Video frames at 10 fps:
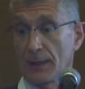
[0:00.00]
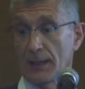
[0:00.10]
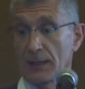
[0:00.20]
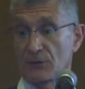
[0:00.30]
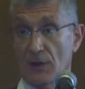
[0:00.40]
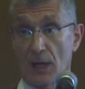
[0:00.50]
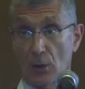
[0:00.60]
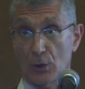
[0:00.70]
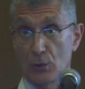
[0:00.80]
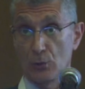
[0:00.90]
it's
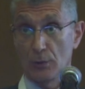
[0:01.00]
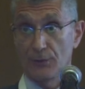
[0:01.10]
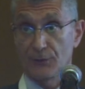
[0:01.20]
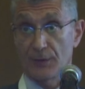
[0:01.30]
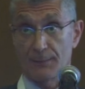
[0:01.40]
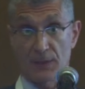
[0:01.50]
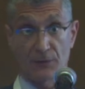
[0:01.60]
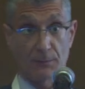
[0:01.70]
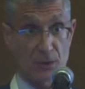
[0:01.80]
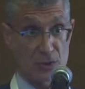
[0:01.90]
air-cooled, so it's
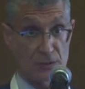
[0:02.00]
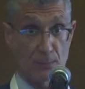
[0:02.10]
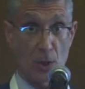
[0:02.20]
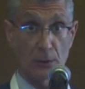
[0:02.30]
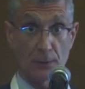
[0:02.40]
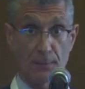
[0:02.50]
a much smaller